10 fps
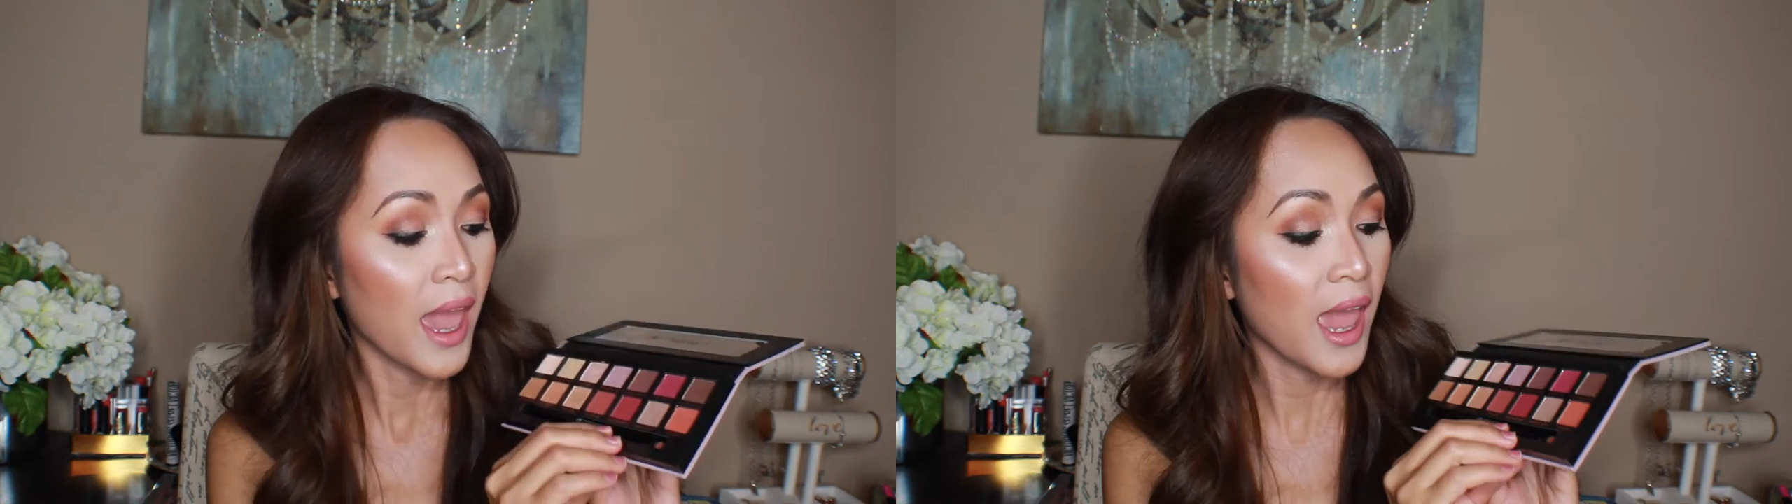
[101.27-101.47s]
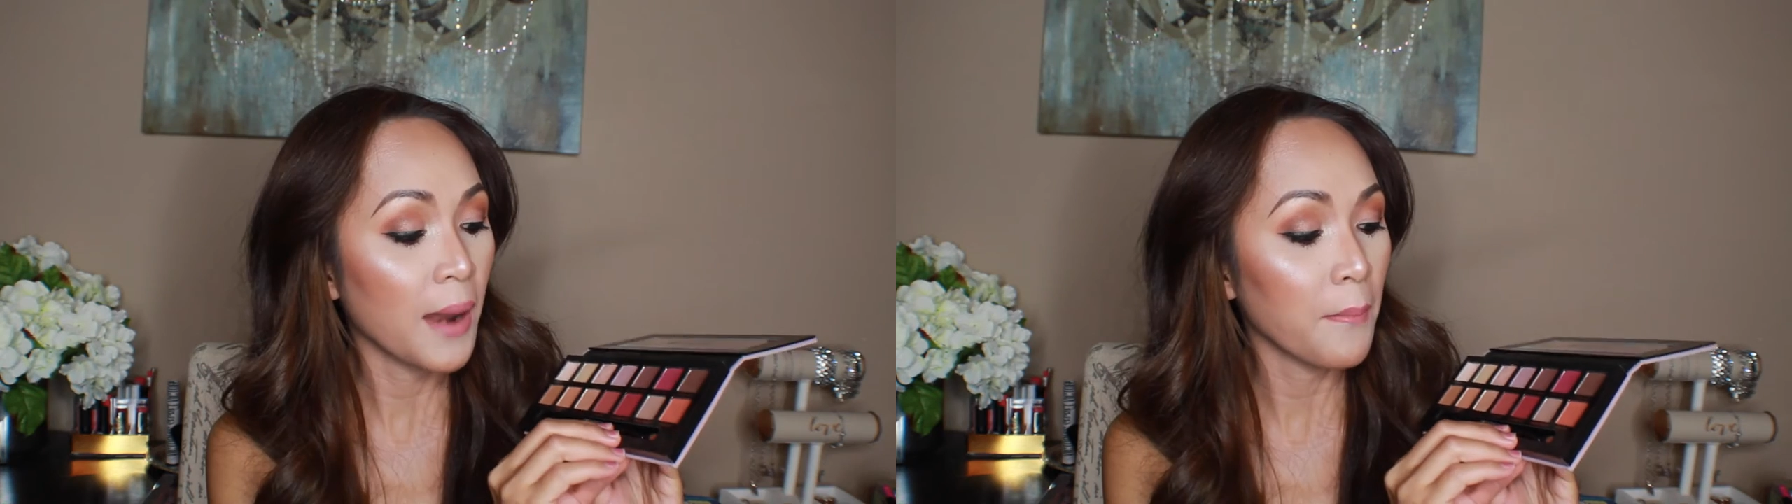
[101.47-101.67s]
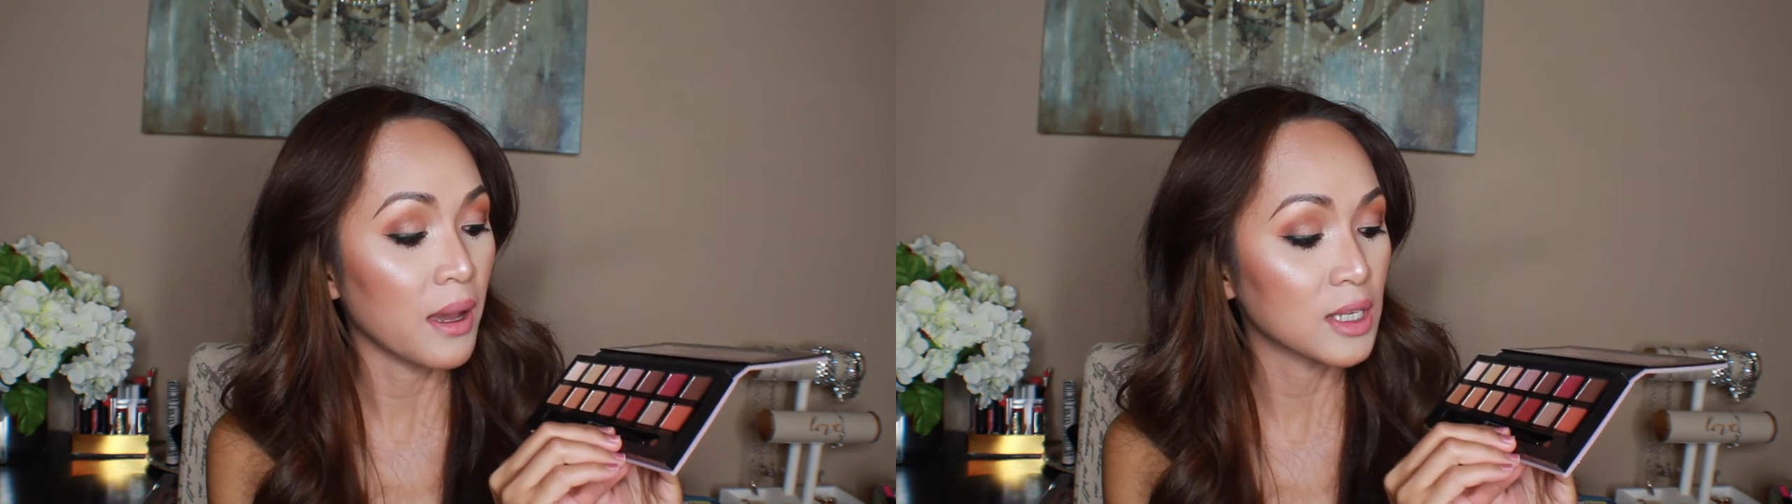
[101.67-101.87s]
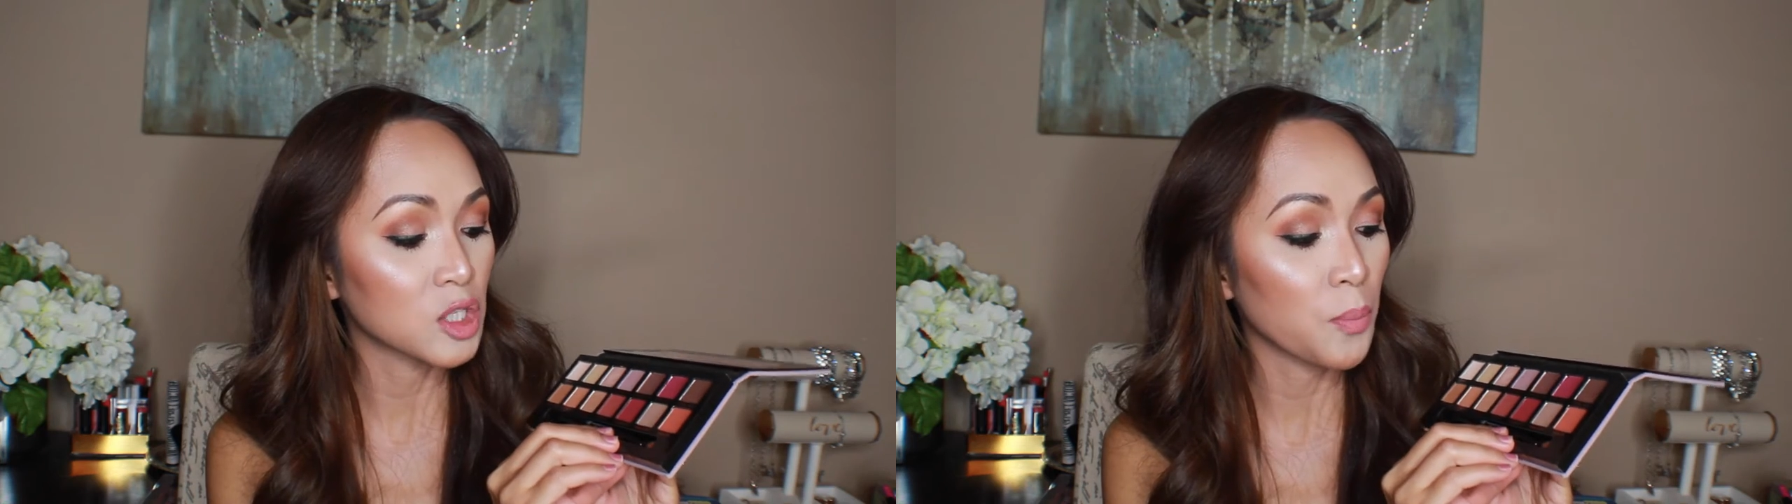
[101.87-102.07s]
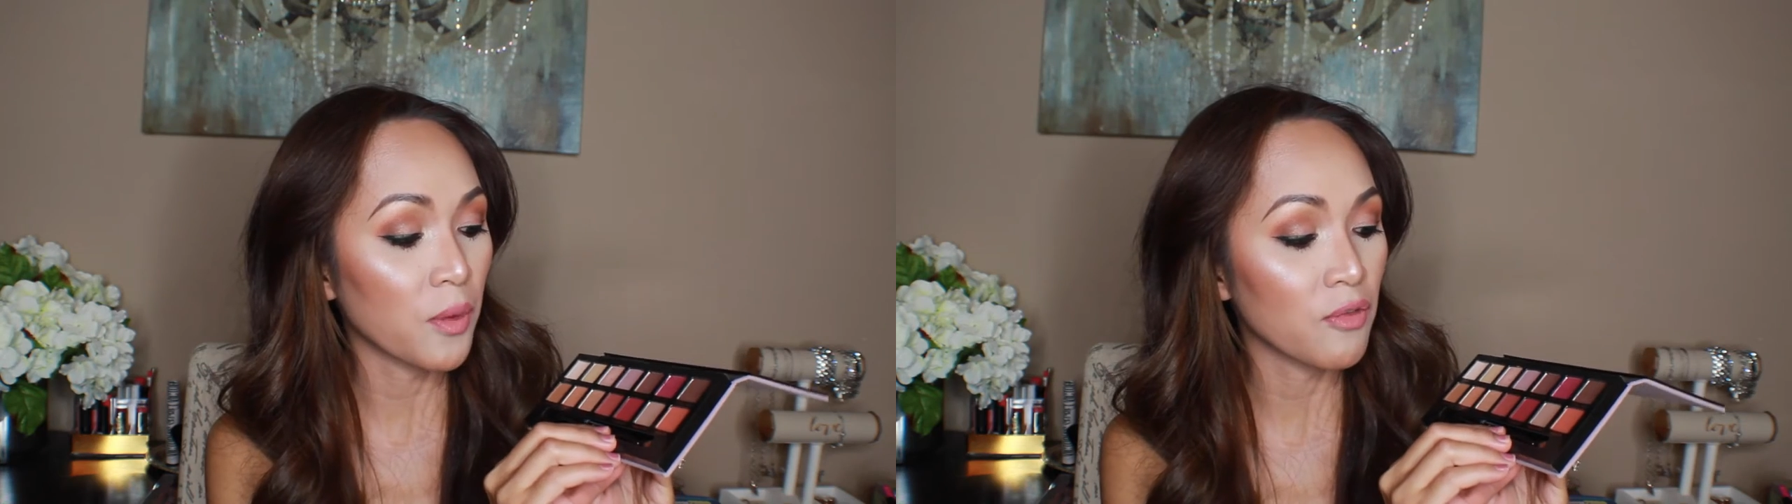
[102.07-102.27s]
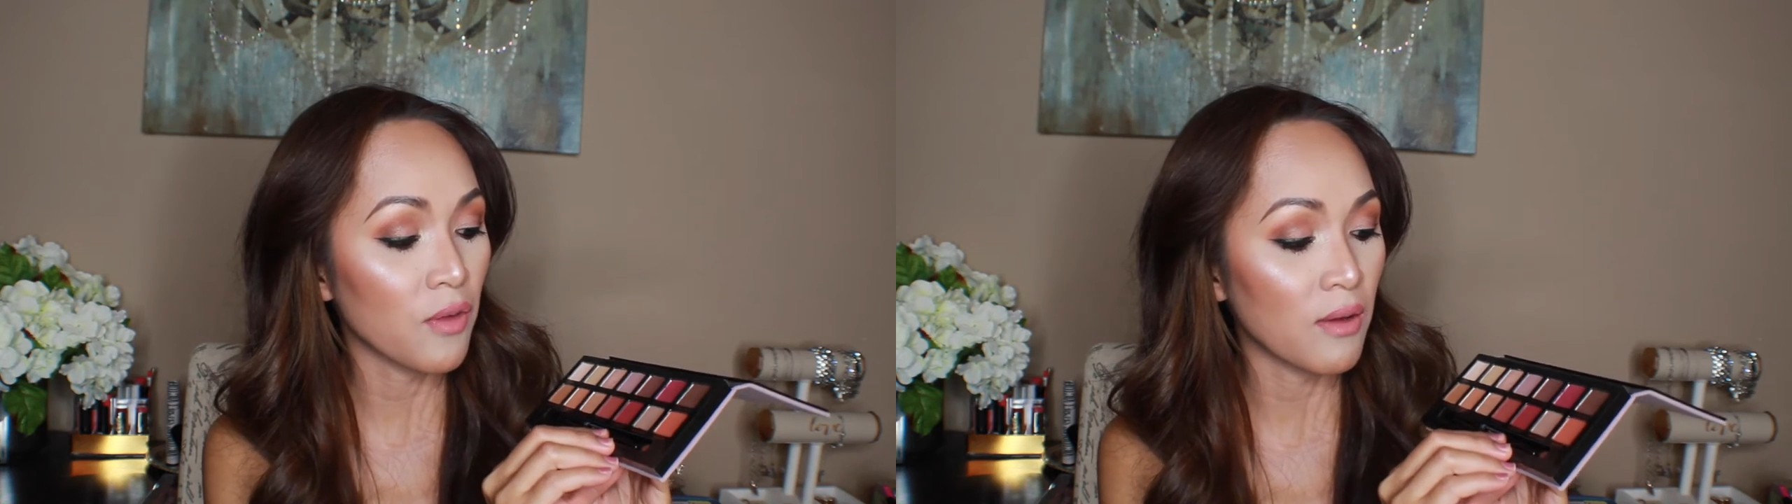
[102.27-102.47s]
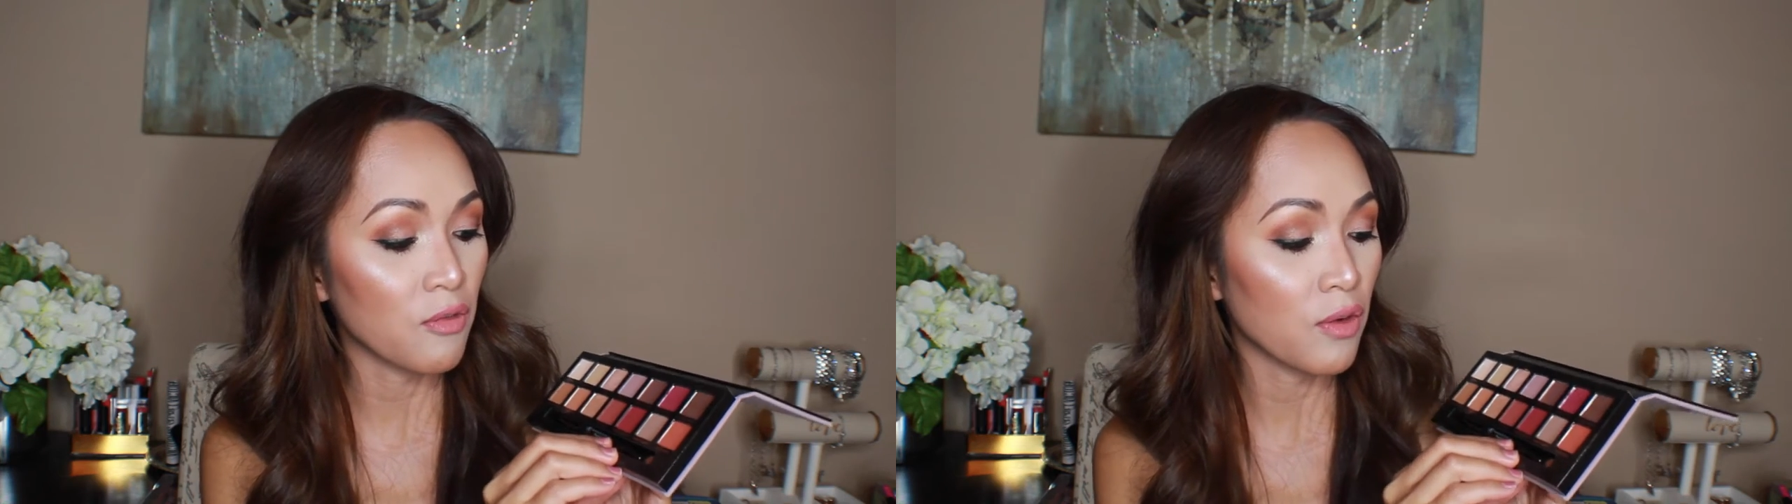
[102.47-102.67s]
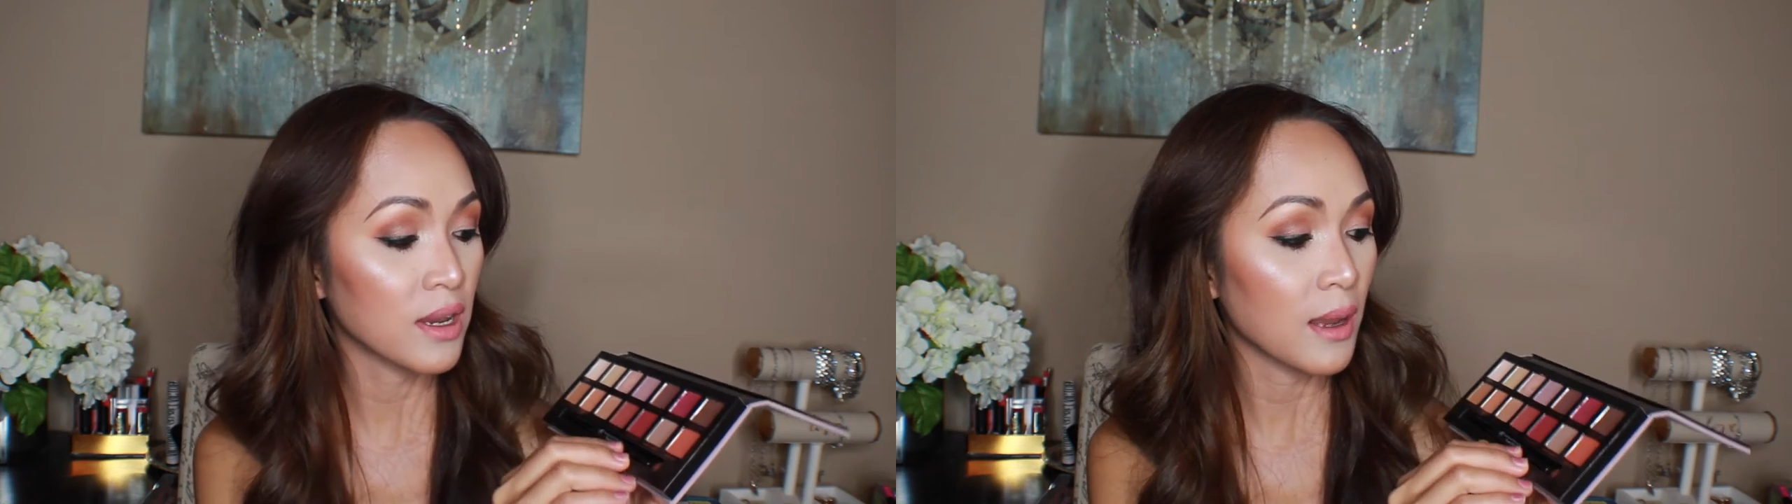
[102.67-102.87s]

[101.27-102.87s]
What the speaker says: And my super favorite